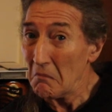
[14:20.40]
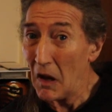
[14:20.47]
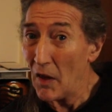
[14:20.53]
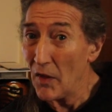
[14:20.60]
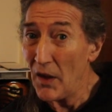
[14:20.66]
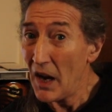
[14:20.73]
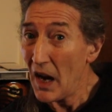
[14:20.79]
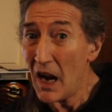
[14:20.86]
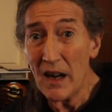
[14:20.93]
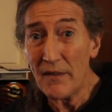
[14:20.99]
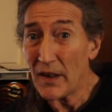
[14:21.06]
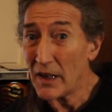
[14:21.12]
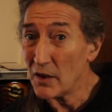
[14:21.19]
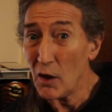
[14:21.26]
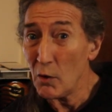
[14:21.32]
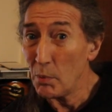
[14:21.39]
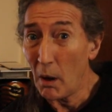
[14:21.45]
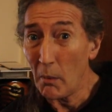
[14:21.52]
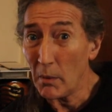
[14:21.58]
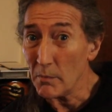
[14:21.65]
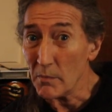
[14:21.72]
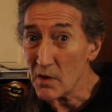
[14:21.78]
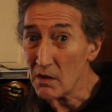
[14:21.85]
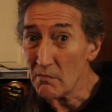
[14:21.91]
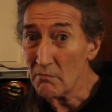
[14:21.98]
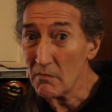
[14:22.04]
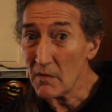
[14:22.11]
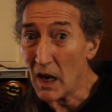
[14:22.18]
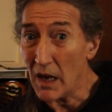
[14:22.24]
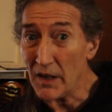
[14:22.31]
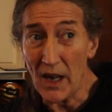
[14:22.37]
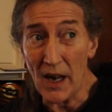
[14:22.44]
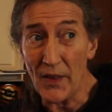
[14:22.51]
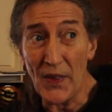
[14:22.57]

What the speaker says: that I've had no problems. And